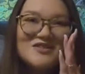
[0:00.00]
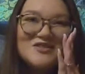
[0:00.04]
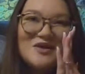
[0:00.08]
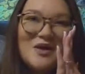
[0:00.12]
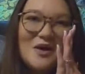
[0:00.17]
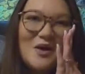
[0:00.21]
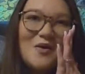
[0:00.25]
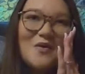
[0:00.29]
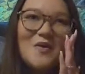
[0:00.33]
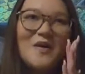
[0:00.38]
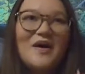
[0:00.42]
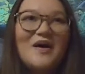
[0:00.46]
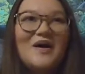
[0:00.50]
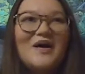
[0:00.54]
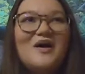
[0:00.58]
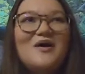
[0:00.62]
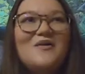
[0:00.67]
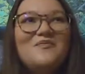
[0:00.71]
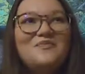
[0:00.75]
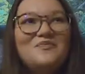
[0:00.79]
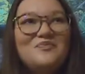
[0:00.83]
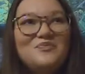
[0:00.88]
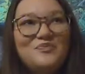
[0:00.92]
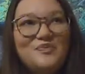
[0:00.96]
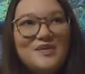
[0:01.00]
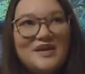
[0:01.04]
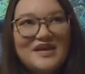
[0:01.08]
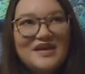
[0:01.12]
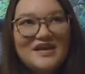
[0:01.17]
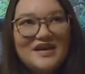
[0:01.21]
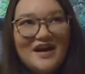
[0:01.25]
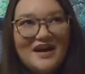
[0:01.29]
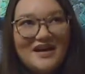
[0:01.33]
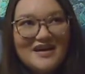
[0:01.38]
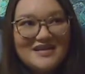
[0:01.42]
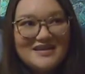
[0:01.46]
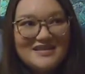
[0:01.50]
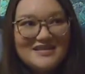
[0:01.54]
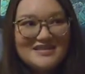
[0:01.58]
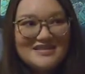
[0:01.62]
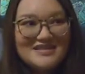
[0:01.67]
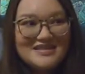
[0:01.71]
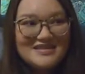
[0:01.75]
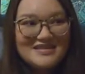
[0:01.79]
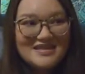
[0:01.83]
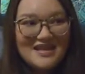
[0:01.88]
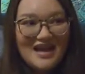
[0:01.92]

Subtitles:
So because